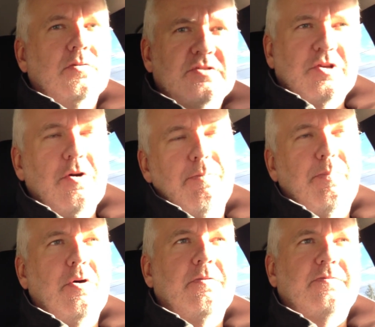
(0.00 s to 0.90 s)
on top
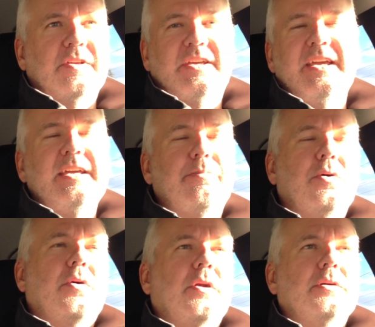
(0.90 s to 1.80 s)
of the
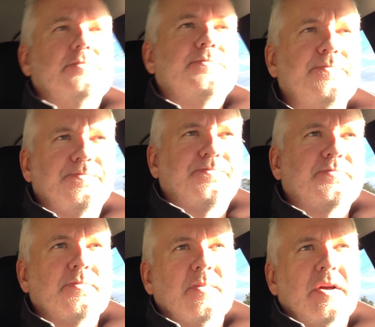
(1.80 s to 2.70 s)
keyboard.
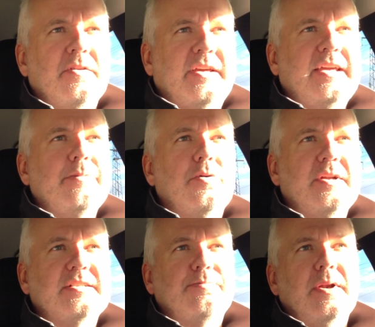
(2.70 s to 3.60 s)
The
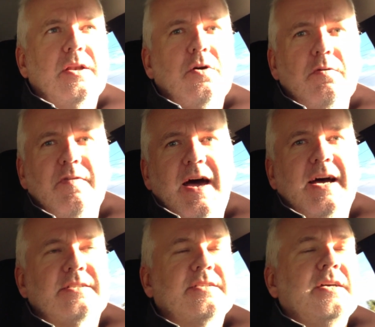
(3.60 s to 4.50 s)
keyboard is below
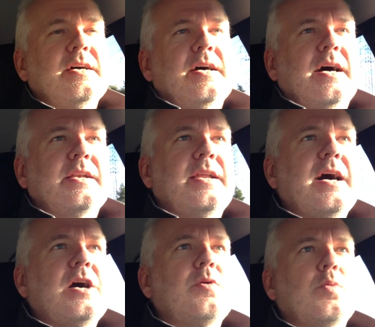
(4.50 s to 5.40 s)
that, and
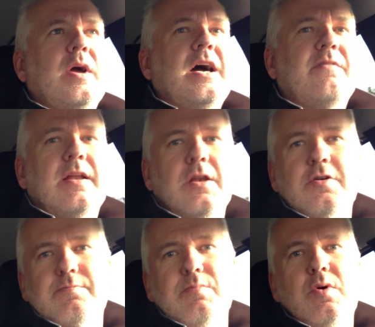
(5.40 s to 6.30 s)
now we have a
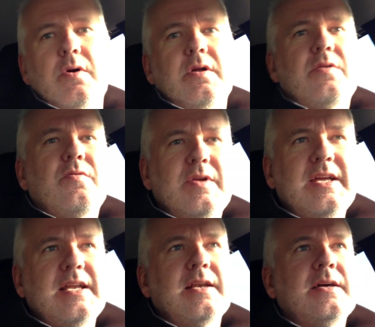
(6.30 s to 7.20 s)
lot more
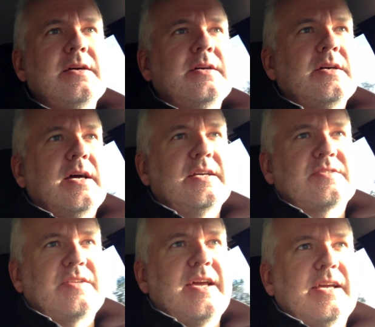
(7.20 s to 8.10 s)
real
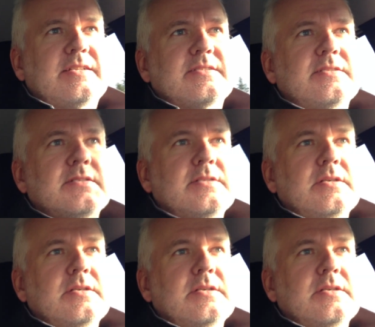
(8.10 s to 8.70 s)
estate